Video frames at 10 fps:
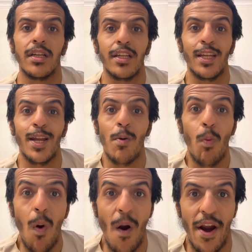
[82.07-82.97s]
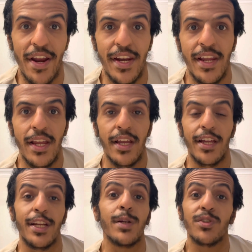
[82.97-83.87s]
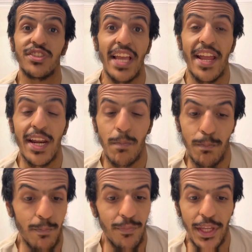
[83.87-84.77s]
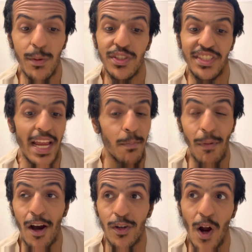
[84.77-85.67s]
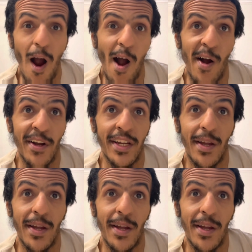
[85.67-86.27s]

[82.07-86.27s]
1, and he was saying by wrong.